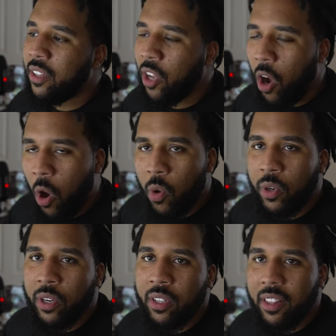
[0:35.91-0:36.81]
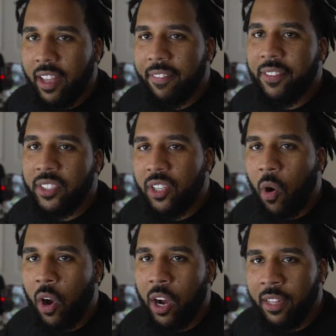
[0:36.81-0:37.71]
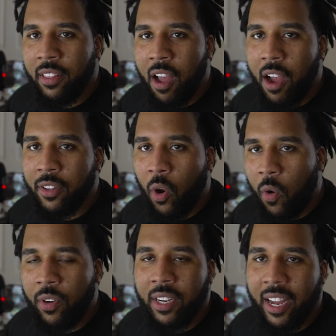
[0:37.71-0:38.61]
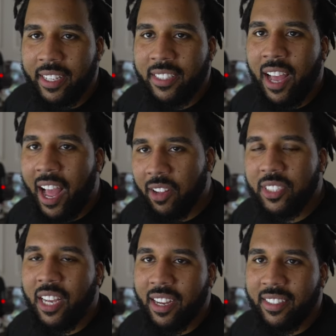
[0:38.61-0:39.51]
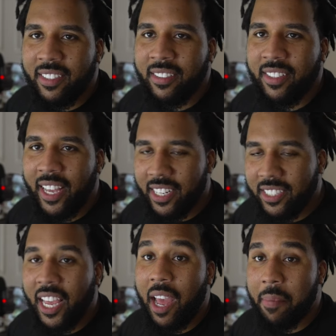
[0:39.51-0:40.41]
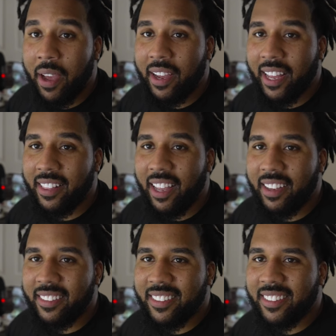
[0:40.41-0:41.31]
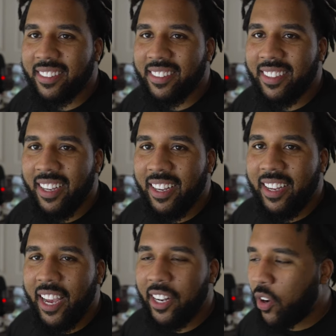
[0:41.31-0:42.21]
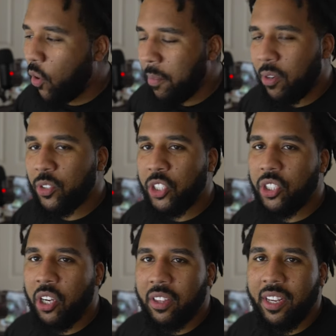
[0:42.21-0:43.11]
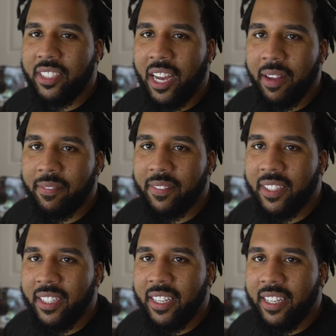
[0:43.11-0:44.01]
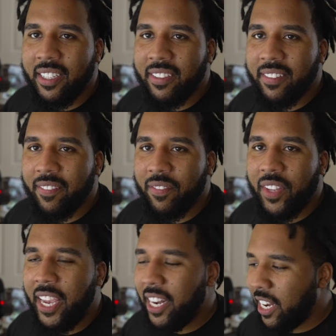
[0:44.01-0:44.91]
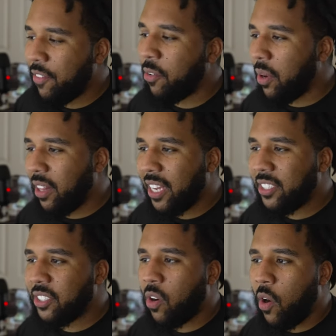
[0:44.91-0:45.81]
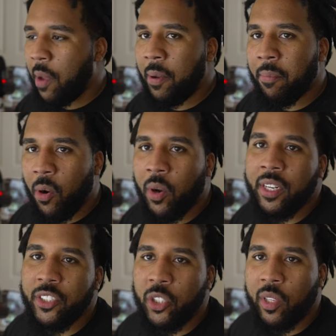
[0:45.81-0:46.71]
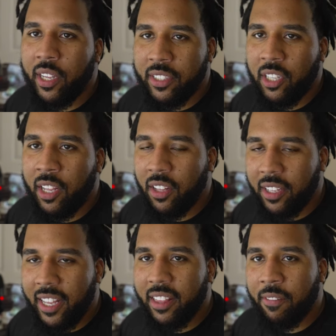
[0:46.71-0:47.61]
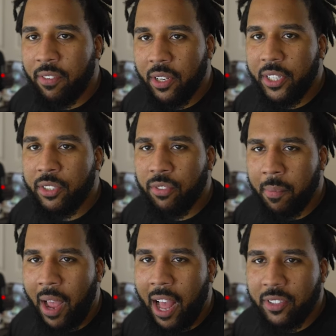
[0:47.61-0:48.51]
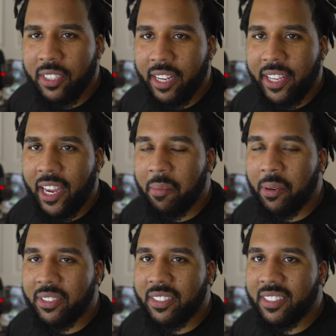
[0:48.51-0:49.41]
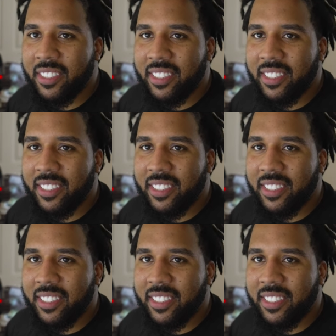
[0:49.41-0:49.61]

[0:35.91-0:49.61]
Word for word: The owner left his car unlocked overnight outside in a scat pack at that. And the criminals just took their time. He didn't even realize his car had been broken into until he looked at the footage from the outside cameras.